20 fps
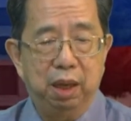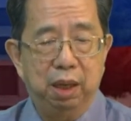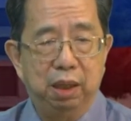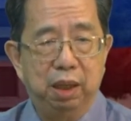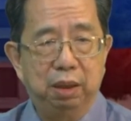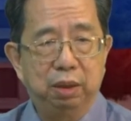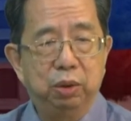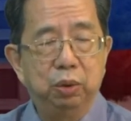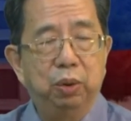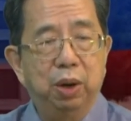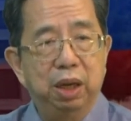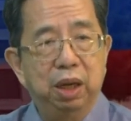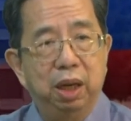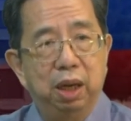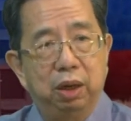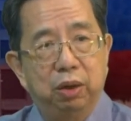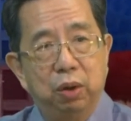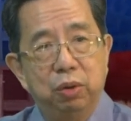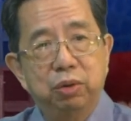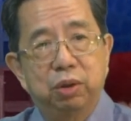into
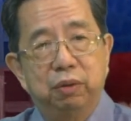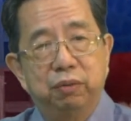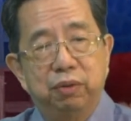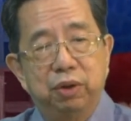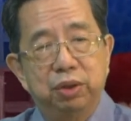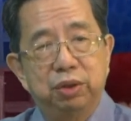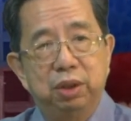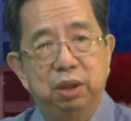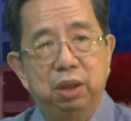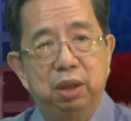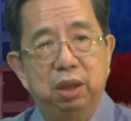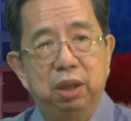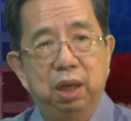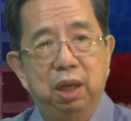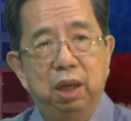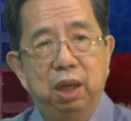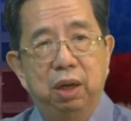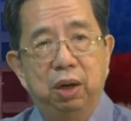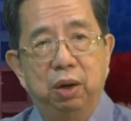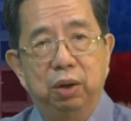a
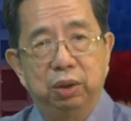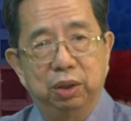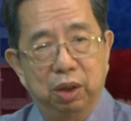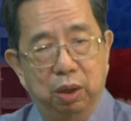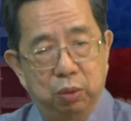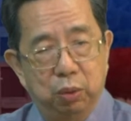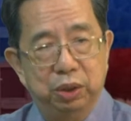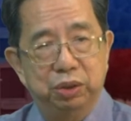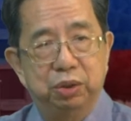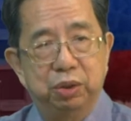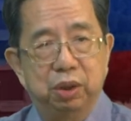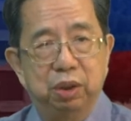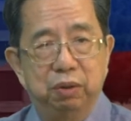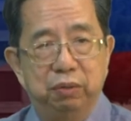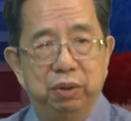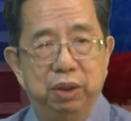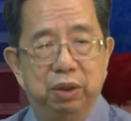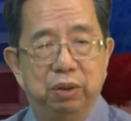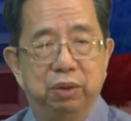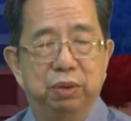controversy on the question
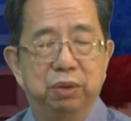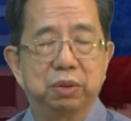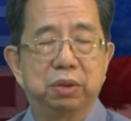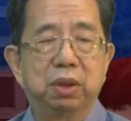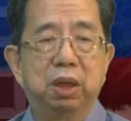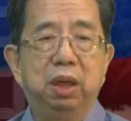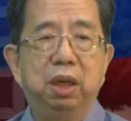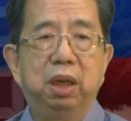of heroes.